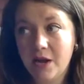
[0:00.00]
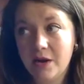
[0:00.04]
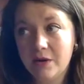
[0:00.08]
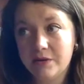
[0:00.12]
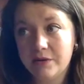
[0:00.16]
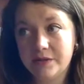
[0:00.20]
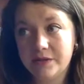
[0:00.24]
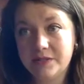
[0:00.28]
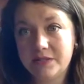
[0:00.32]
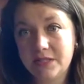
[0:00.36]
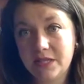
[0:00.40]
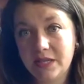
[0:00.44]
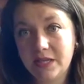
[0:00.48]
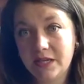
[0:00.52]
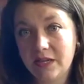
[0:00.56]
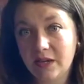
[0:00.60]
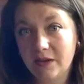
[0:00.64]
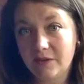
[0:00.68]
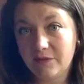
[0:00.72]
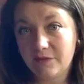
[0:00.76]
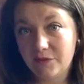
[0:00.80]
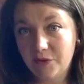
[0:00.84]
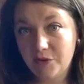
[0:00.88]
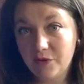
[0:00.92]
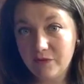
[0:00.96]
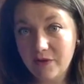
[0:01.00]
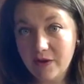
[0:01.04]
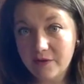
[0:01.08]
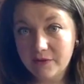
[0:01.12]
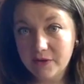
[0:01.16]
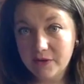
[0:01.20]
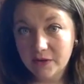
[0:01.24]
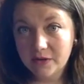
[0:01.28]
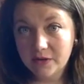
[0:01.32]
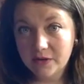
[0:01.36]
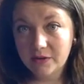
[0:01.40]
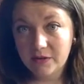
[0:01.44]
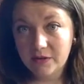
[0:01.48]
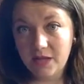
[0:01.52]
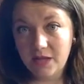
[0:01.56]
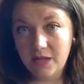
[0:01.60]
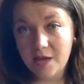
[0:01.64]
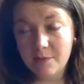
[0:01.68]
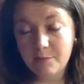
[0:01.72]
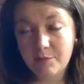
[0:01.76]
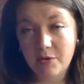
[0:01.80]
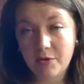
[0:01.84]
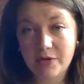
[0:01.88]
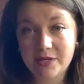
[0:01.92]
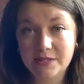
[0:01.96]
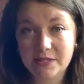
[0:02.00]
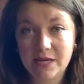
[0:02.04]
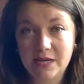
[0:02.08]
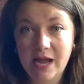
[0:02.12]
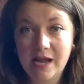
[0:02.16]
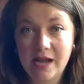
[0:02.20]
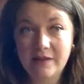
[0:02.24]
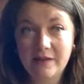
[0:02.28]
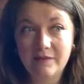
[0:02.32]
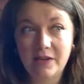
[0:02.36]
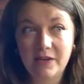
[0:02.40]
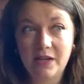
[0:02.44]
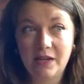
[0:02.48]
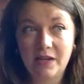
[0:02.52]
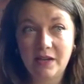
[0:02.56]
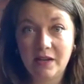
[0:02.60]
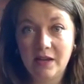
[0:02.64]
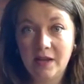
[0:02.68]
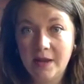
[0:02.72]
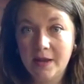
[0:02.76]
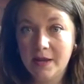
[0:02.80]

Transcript: where it's if you've ever cut poison ivy